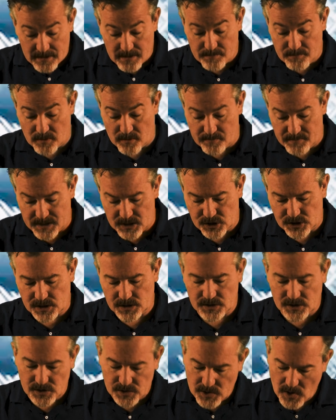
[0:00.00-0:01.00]
the
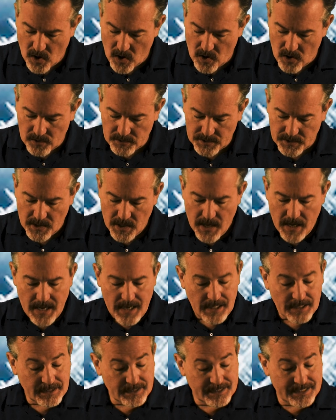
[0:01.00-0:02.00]
permission sought,
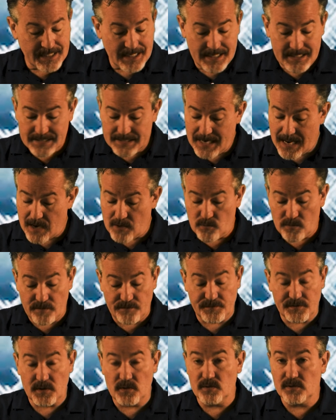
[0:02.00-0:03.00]
did not
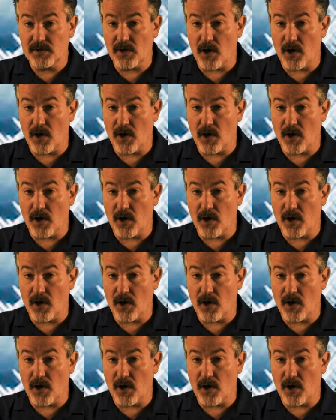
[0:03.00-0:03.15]
refuse